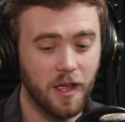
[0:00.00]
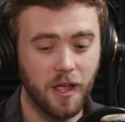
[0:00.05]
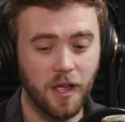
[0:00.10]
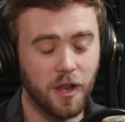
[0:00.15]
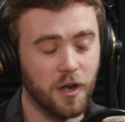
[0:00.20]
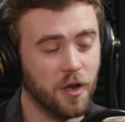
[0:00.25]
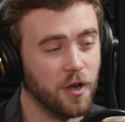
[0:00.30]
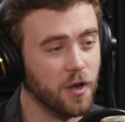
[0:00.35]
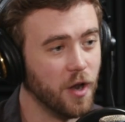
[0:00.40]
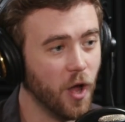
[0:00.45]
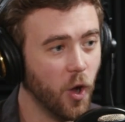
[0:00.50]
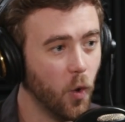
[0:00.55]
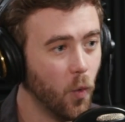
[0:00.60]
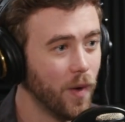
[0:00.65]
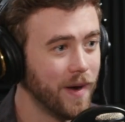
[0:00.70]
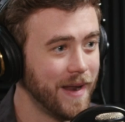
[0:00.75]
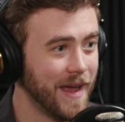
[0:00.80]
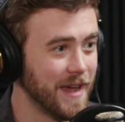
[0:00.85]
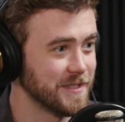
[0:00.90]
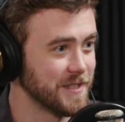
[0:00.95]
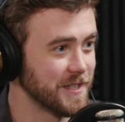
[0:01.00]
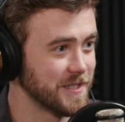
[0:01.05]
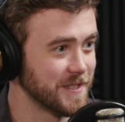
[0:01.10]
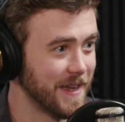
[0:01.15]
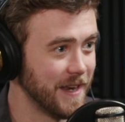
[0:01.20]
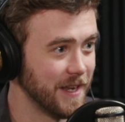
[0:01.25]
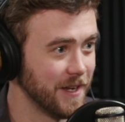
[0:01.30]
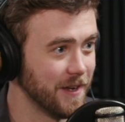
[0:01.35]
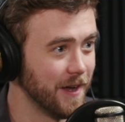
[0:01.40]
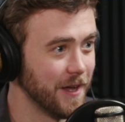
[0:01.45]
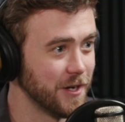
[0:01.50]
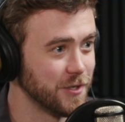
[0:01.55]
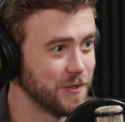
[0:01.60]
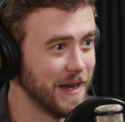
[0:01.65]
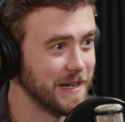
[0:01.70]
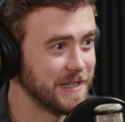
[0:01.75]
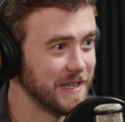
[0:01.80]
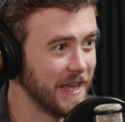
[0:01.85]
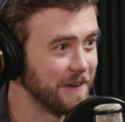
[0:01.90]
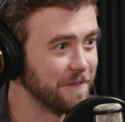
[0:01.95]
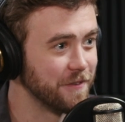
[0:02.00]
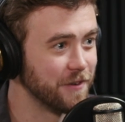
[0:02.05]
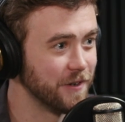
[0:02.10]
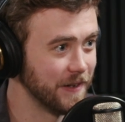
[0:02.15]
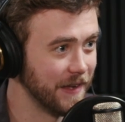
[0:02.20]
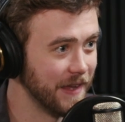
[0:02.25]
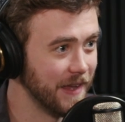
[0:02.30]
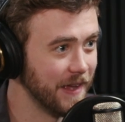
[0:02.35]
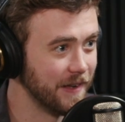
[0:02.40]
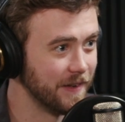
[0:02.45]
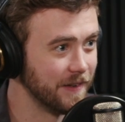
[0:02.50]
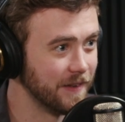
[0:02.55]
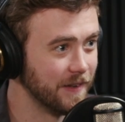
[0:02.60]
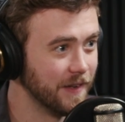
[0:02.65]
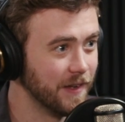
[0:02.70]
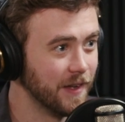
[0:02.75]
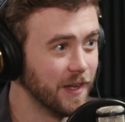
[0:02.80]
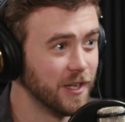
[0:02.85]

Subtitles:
no one has to sign a contract ever again